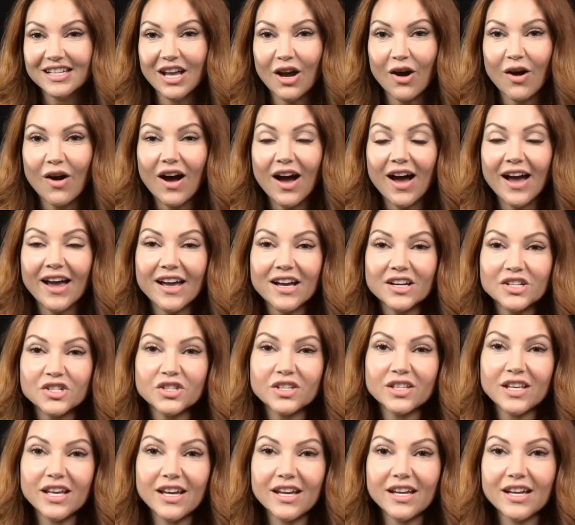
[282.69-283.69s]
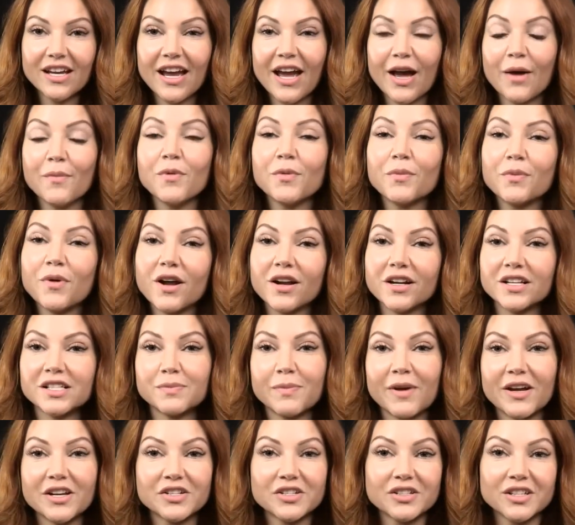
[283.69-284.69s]
Now I actually am a
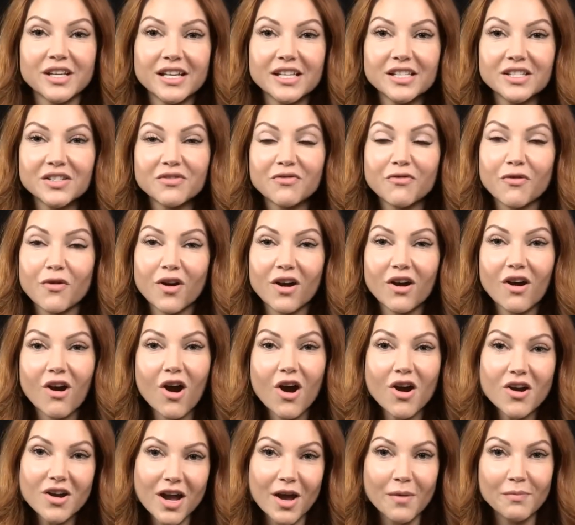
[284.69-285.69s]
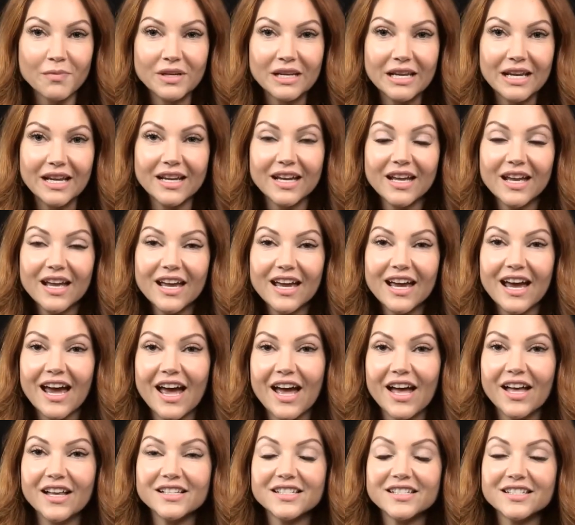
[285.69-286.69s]
product specialist for a car company,
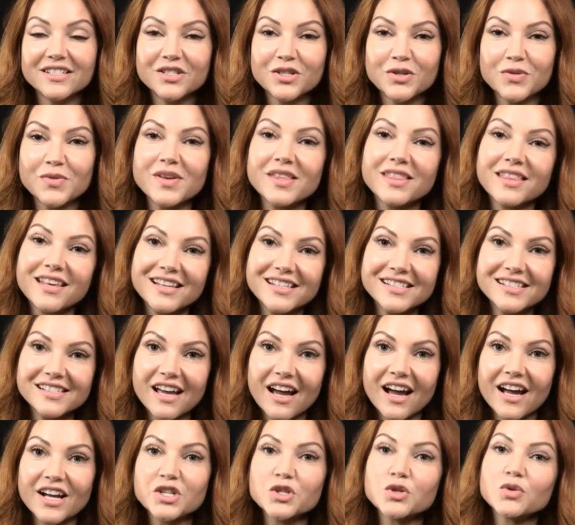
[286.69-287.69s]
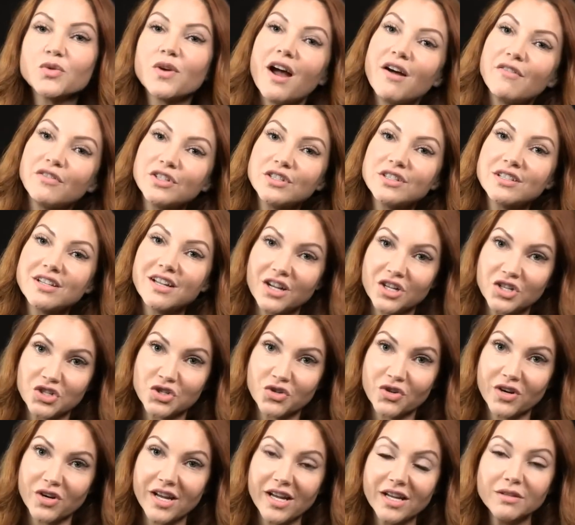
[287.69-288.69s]
and doing this I travel the
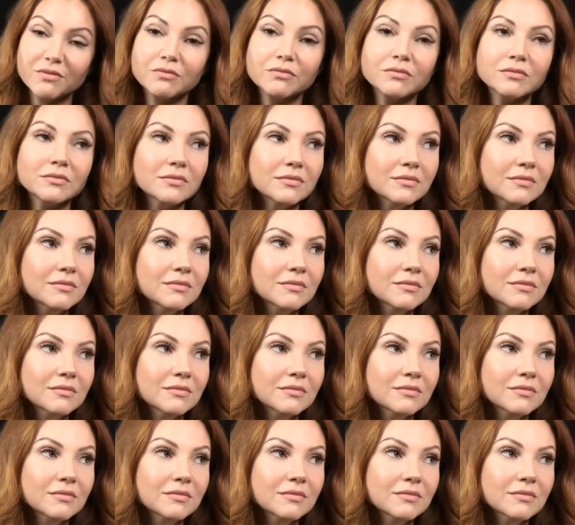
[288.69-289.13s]
country